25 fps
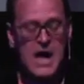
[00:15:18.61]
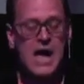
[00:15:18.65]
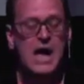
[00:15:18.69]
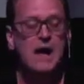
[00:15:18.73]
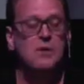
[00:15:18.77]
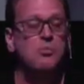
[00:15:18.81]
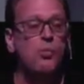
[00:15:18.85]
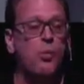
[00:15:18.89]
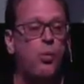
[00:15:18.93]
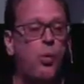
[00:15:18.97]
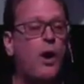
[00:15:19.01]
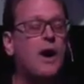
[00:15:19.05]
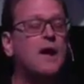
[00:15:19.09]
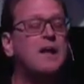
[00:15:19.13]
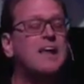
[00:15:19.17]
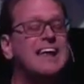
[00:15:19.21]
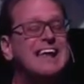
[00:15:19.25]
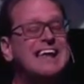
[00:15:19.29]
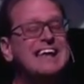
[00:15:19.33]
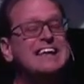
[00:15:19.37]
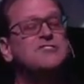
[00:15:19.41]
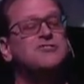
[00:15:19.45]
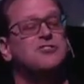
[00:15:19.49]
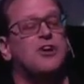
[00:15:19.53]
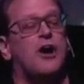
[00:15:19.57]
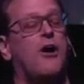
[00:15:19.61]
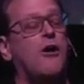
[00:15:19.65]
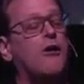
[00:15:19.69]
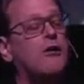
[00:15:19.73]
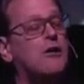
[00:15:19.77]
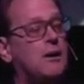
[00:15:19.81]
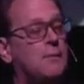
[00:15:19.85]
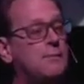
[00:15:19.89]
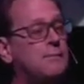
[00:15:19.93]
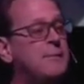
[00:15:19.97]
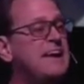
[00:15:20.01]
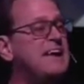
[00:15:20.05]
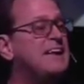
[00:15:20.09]
And what is our
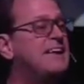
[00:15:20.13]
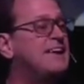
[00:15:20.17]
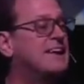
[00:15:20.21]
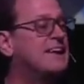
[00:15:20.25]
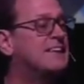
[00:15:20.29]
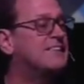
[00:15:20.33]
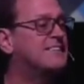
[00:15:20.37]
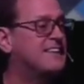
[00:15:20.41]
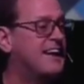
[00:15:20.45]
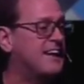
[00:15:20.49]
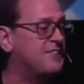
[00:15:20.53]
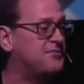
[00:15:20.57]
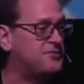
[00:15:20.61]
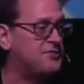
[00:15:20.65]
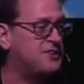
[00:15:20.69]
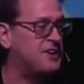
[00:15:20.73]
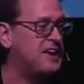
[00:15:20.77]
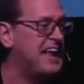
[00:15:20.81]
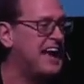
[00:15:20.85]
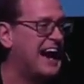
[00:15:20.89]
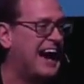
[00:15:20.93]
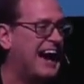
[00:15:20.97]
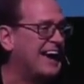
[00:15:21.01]
immediate destiny?